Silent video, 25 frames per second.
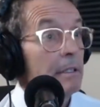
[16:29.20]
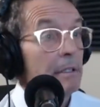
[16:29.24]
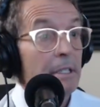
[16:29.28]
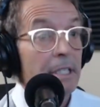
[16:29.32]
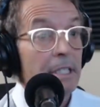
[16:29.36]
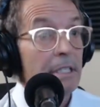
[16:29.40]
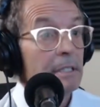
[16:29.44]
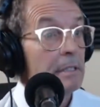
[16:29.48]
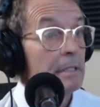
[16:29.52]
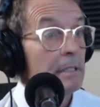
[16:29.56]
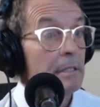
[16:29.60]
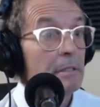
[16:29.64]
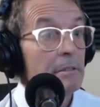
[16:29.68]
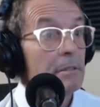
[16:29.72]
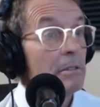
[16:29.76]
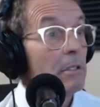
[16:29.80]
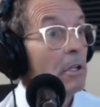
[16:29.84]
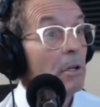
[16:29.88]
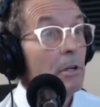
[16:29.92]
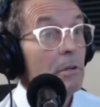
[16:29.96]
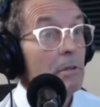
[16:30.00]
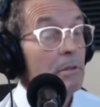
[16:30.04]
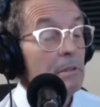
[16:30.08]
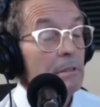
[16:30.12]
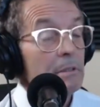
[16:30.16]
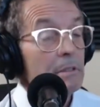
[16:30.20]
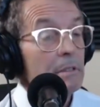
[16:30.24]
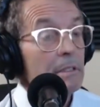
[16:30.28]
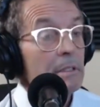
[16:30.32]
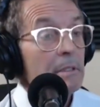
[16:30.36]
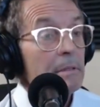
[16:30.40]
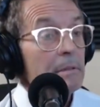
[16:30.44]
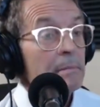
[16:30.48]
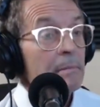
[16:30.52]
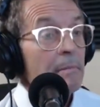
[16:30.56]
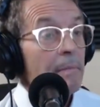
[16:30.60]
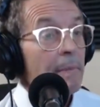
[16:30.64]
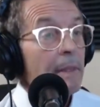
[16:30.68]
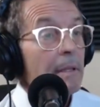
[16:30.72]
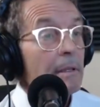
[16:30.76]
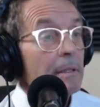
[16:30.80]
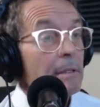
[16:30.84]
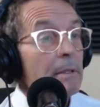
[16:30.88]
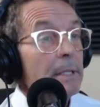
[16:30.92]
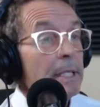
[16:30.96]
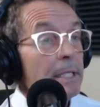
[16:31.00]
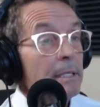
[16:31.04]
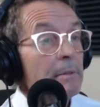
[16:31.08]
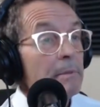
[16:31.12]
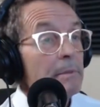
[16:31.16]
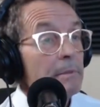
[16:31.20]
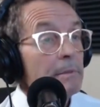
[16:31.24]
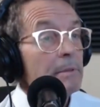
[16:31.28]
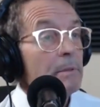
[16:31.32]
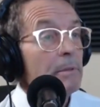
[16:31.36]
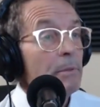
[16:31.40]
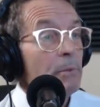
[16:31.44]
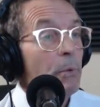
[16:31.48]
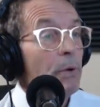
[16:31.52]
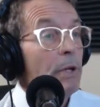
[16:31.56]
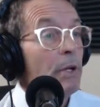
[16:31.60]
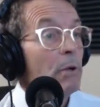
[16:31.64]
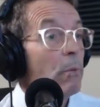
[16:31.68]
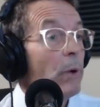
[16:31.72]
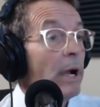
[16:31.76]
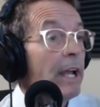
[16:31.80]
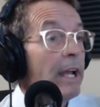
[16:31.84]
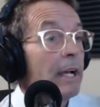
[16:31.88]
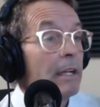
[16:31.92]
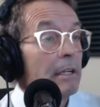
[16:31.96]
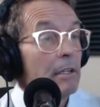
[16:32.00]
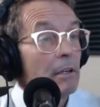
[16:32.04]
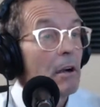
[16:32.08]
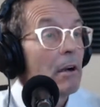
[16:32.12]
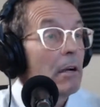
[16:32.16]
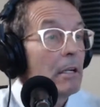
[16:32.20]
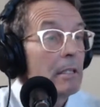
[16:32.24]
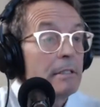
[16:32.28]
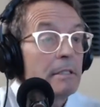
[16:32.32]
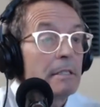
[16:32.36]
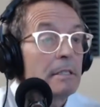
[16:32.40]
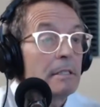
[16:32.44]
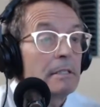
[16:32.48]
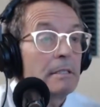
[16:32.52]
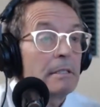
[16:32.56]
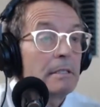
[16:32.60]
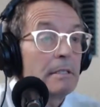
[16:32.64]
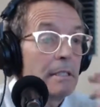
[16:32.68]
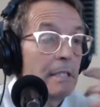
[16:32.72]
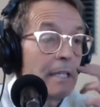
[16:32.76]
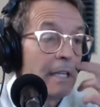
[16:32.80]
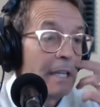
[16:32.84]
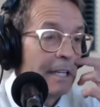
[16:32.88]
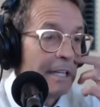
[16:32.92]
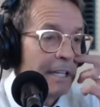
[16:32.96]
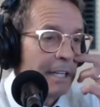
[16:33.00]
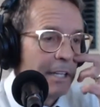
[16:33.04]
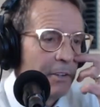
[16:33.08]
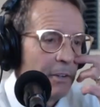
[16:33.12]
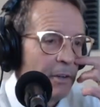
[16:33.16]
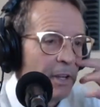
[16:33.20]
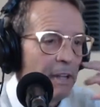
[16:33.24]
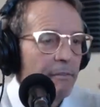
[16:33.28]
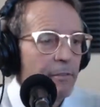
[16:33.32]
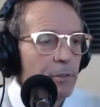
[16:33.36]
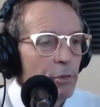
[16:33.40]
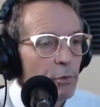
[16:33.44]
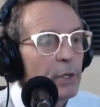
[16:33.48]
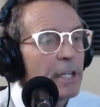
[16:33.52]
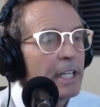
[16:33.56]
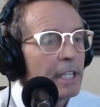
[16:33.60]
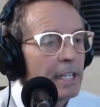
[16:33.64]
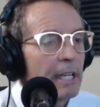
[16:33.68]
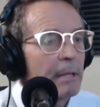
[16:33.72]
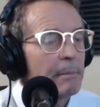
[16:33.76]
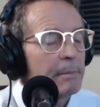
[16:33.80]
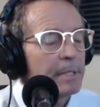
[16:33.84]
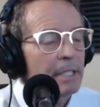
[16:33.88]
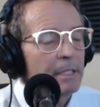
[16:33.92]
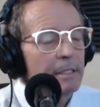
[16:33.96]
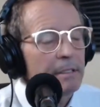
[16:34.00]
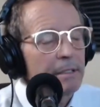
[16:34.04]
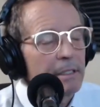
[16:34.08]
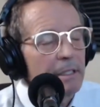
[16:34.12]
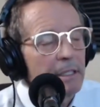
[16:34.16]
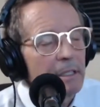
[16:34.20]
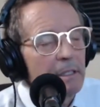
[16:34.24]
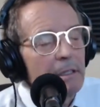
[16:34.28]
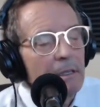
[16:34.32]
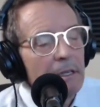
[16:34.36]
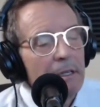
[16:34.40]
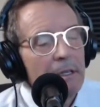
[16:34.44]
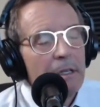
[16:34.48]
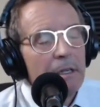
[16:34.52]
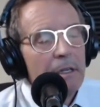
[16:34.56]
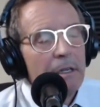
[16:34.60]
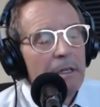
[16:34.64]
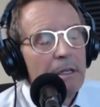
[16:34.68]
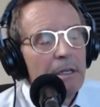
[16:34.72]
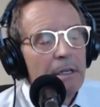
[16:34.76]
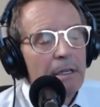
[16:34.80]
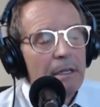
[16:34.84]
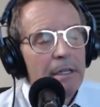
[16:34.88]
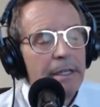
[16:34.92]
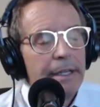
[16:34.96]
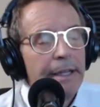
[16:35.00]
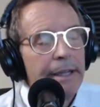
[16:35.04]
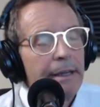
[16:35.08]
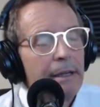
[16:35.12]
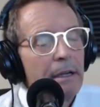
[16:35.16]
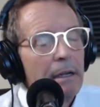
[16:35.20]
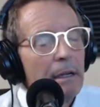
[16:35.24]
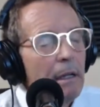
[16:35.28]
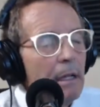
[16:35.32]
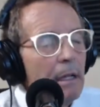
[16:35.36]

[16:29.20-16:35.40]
In, no. No? Well, Soldiers. When you're way out in Arlington and you have three games out there, yeah.